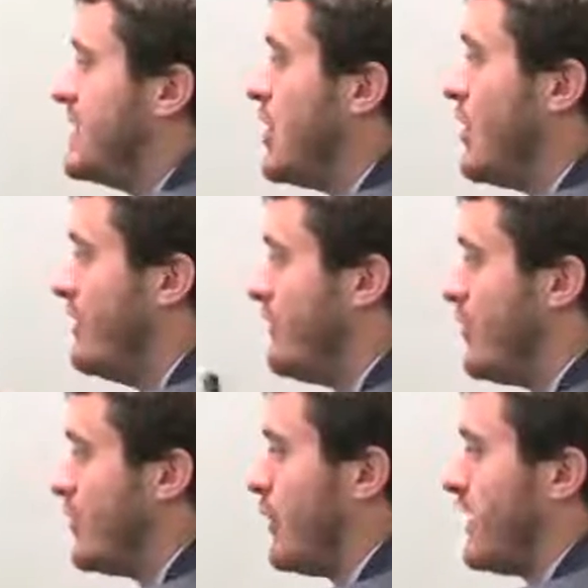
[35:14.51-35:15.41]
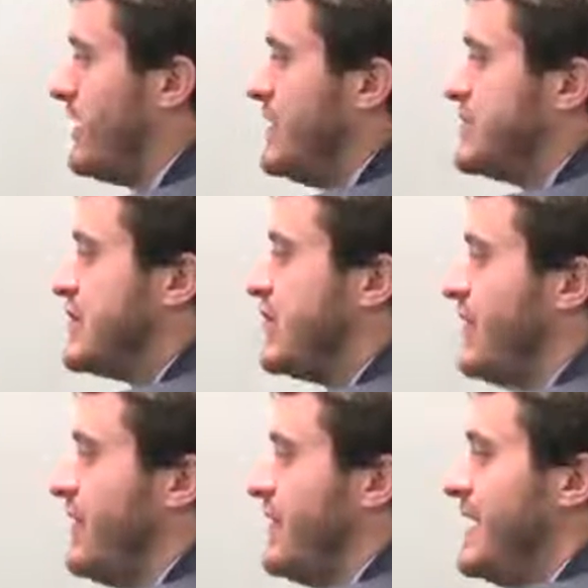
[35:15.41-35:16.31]
going forward.
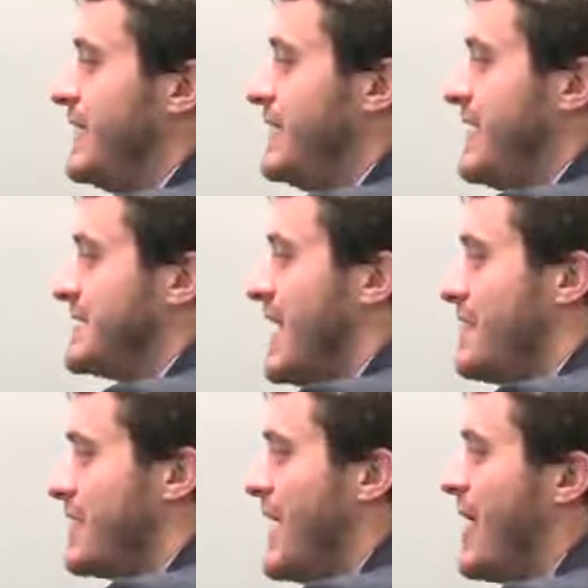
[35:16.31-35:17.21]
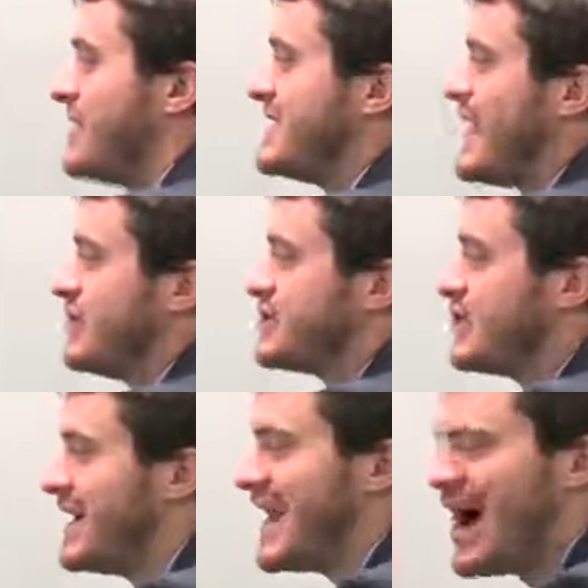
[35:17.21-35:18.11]
So the Islamic power is now
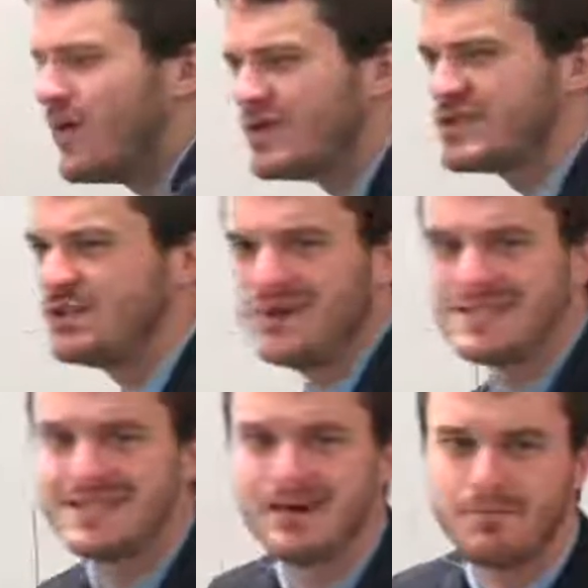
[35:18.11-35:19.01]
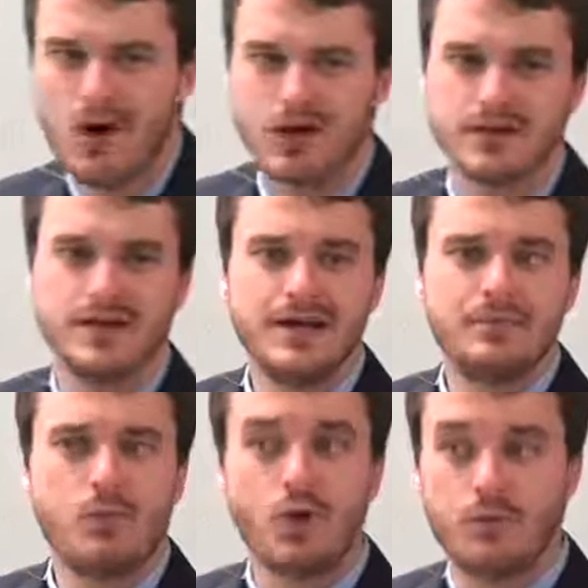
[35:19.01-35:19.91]
restrained. How else do we see it marked
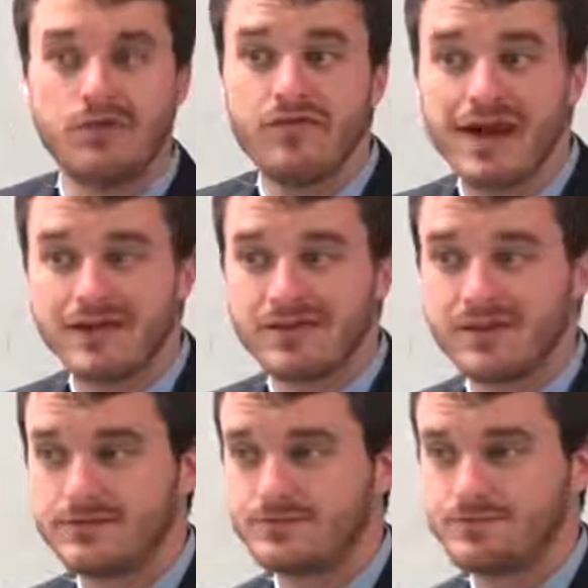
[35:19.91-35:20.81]
more prophetically?